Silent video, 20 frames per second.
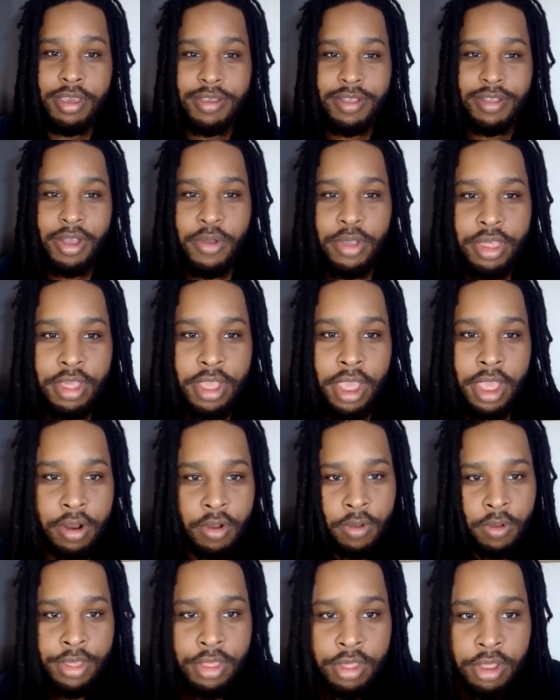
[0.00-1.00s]
You know, it's not a
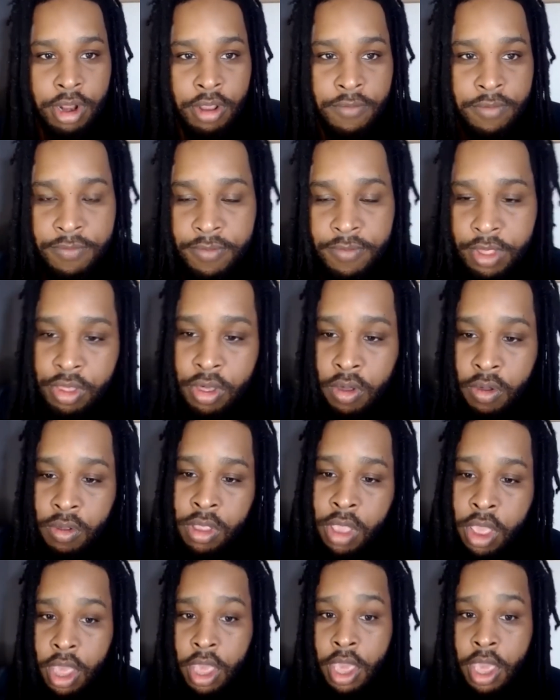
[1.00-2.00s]
question of if it's owed.
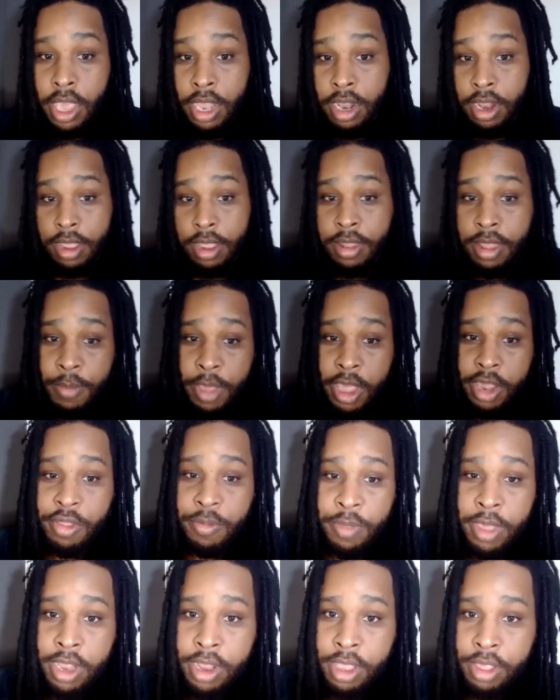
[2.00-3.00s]
And let me
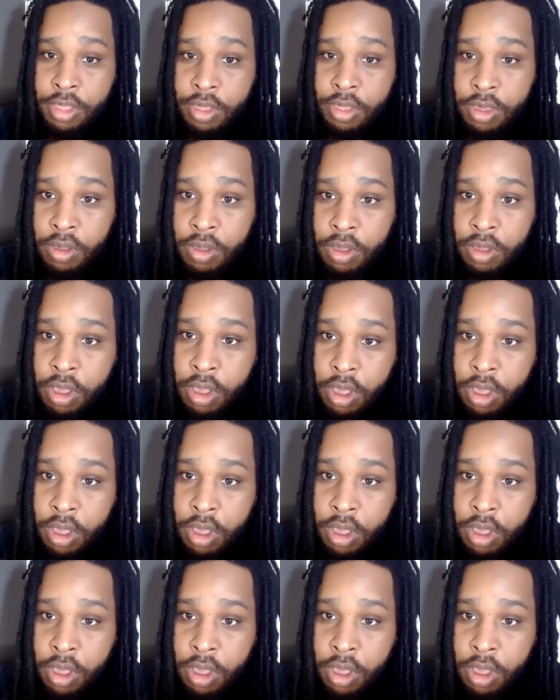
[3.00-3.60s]
explain that to you.